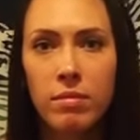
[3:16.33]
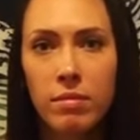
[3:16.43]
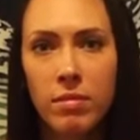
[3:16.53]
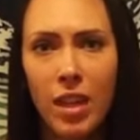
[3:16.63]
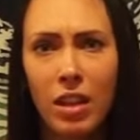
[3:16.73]

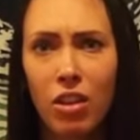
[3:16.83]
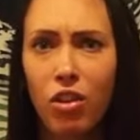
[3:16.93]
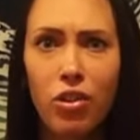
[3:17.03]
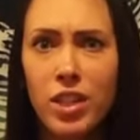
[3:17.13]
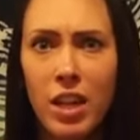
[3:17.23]
like
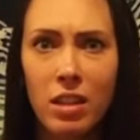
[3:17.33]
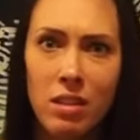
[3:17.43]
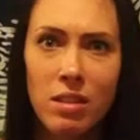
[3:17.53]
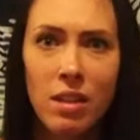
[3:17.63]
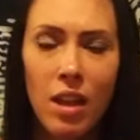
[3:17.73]
you're
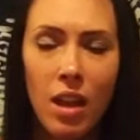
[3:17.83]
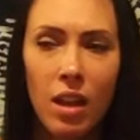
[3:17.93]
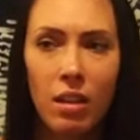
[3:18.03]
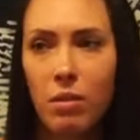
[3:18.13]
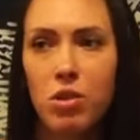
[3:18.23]
tense,
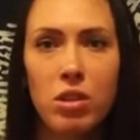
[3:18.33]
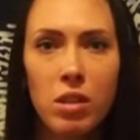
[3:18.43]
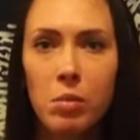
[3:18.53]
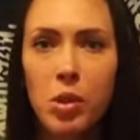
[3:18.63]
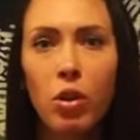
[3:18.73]
just
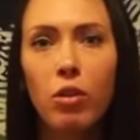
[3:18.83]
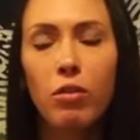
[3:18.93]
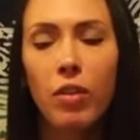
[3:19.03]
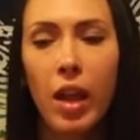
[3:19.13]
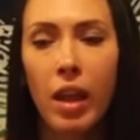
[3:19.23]

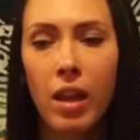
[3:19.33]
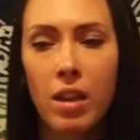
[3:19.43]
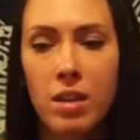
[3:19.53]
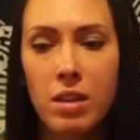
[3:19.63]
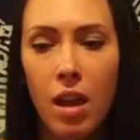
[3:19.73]
observe.
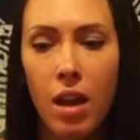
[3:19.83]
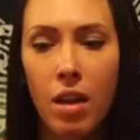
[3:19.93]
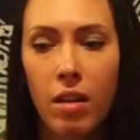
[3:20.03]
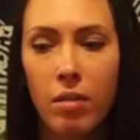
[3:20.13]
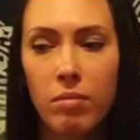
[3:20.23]
And,
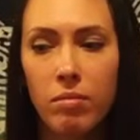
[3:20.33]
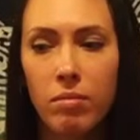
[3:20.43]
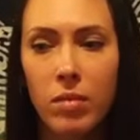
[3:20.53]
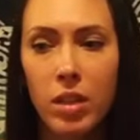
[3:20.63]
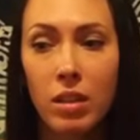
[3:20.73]

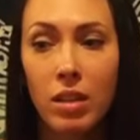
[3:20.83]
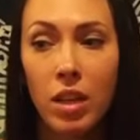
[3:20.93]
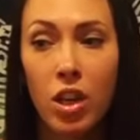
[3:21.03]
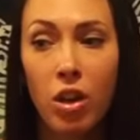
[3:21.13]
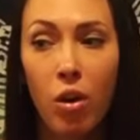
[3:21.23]

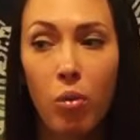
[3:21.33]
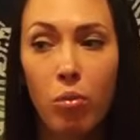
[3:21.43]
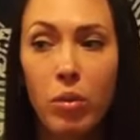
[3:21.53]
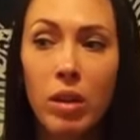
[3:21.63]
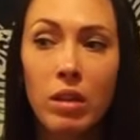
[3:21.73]
you know,
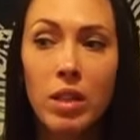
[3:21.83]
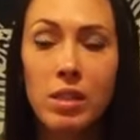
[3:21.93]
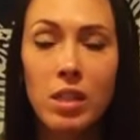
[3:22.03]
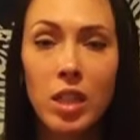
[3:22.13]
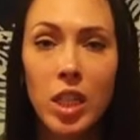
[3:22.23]

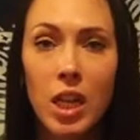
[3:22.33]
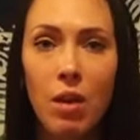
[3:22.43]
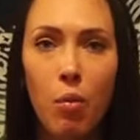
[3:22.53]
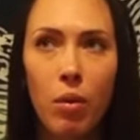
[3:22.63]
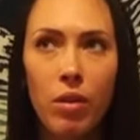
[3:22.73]
realistically
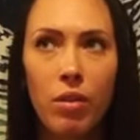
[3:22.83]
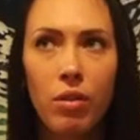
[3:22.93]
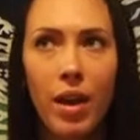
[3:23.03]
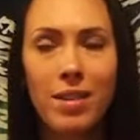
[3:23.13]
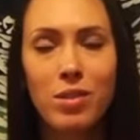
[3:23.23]
it
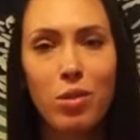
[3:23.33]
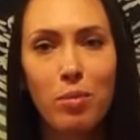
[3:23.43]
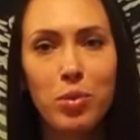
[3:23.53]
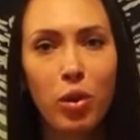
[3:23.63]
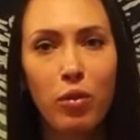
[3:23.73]
will, as you
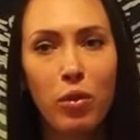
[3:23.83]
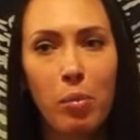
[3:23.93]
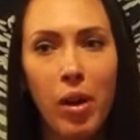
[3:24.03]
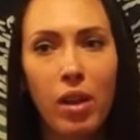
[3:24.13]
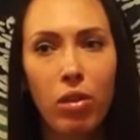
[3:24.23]
observe the
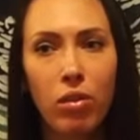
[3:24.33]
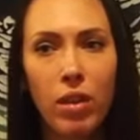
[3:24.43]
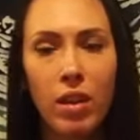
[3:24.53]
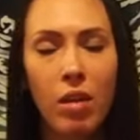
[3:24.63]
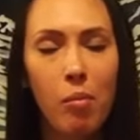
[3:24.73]
breath
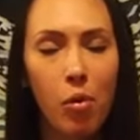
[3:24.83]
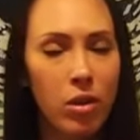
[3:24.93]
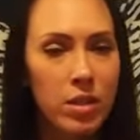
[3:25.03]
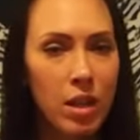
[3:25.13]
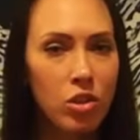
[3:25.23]
and get more
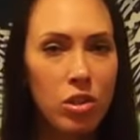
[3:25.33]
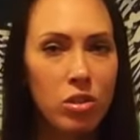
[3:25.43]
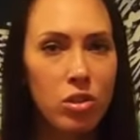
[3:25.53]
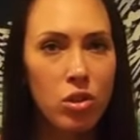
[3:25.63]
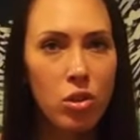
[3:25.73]
in touch and
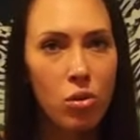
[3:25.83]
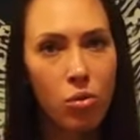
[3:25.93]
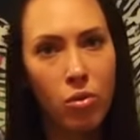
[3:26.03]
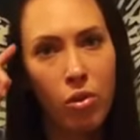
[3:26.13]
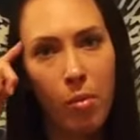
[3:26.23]

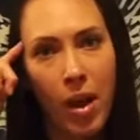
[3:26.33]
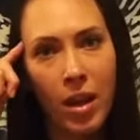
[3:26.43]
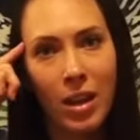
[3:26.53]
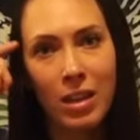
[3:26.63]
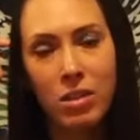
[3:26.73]
tune your
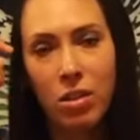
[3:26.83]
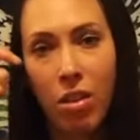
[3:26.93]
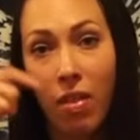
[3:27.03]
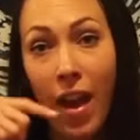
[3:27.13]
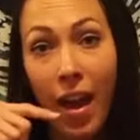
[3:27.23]
mind into
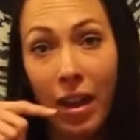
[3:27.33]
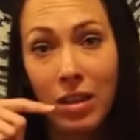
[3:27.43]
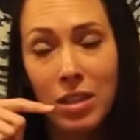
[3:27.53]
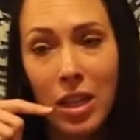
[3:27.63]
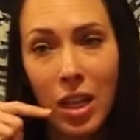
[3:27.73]

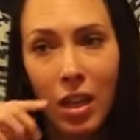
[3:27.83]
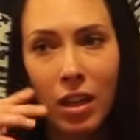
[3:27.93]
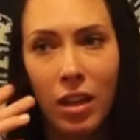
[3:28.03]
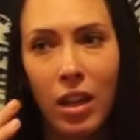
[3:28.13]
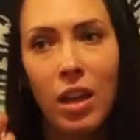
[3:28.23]
that,
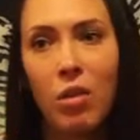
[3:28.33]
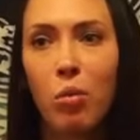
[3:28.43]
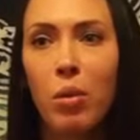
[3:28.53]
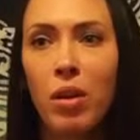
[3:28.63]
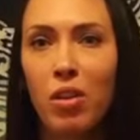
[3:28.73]
it
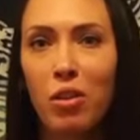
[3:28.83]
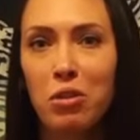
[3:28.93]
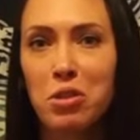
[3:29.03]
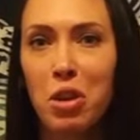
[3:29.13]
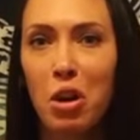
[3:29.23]
will
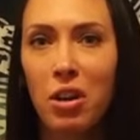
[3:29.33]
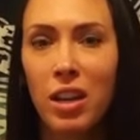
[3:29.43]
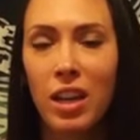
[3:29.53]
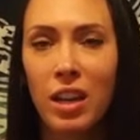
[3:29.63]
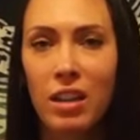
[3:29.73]
start
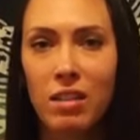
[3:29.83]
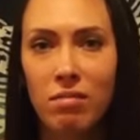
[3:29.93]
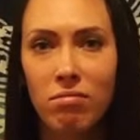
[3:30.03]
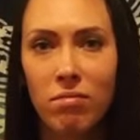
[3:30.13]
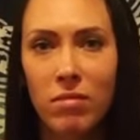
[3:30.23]
getting
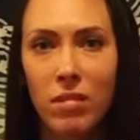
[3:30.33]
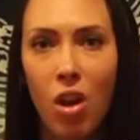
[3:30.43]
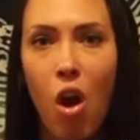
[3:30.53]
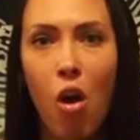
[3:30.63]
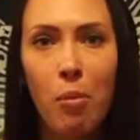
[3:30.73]

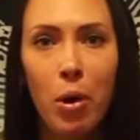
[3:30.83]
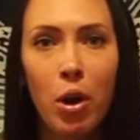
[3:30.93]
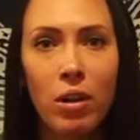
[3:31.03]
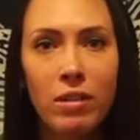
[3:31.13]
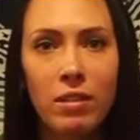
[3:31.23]
calmer.